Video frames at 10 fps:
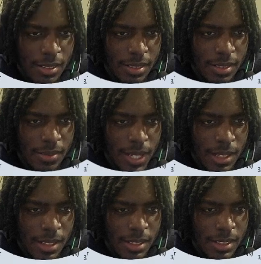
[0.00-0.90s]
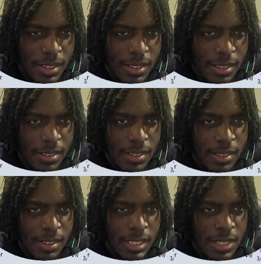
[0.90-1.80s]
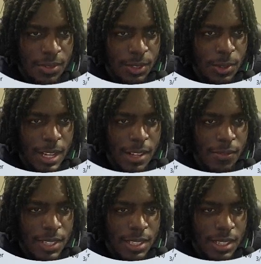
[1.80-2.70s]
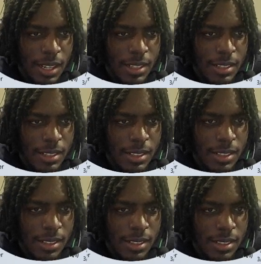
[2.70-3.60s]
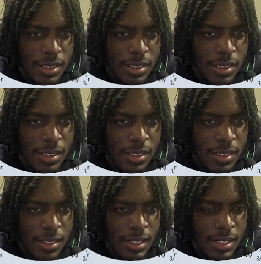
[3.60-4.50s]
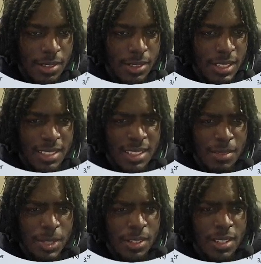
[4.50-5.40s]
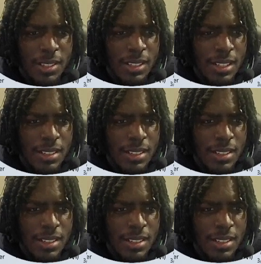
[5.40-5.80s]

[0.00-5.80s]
Pack ID. Because if you don't have this line here, it'll say something along the lines